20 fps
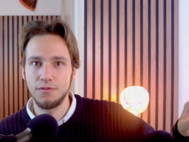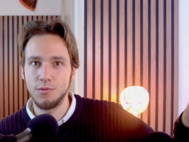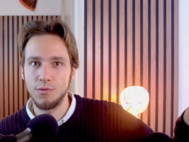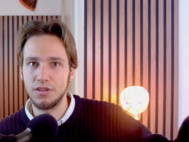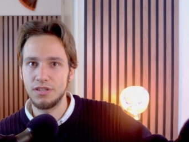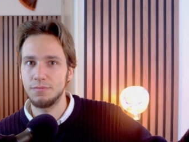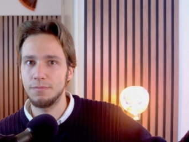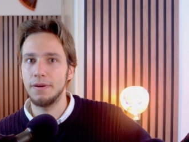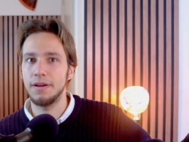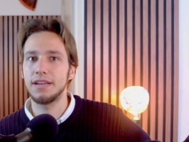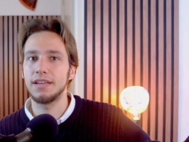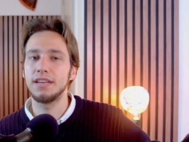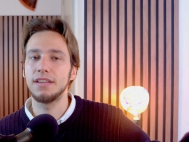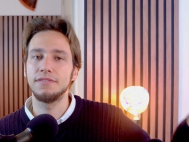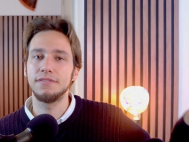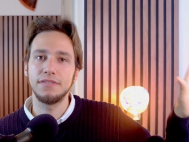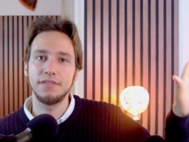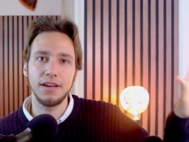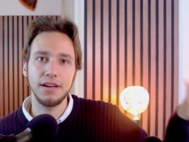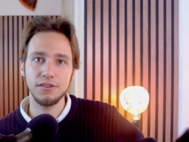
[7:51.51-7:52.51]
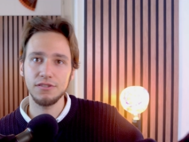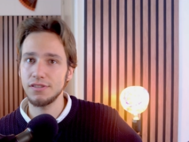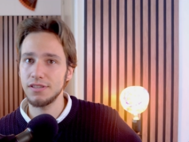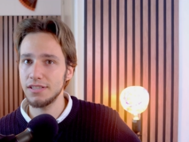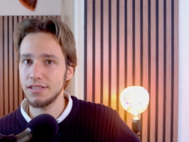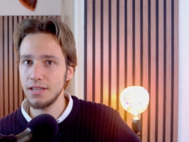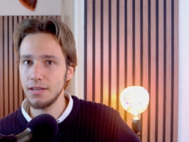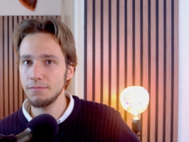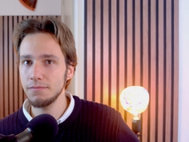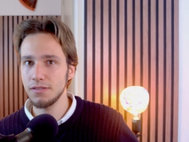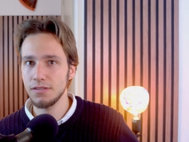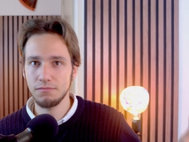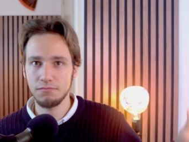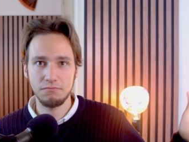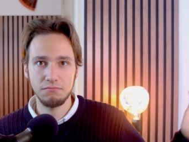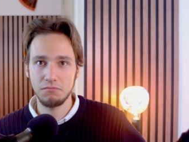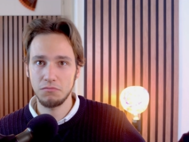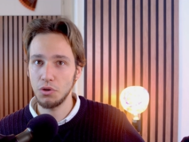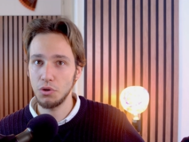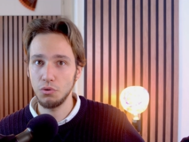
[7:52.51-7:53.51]
respective ecosystems.
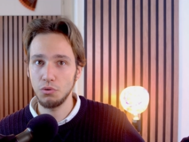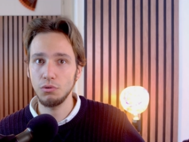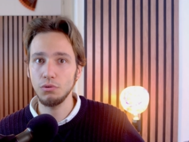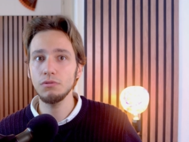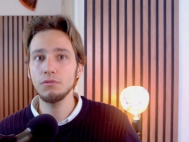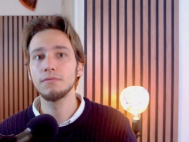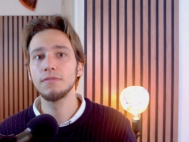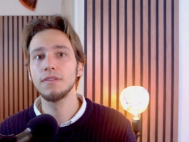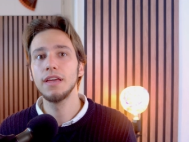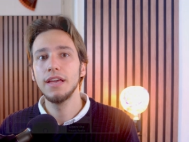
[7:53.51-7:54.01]
Cool.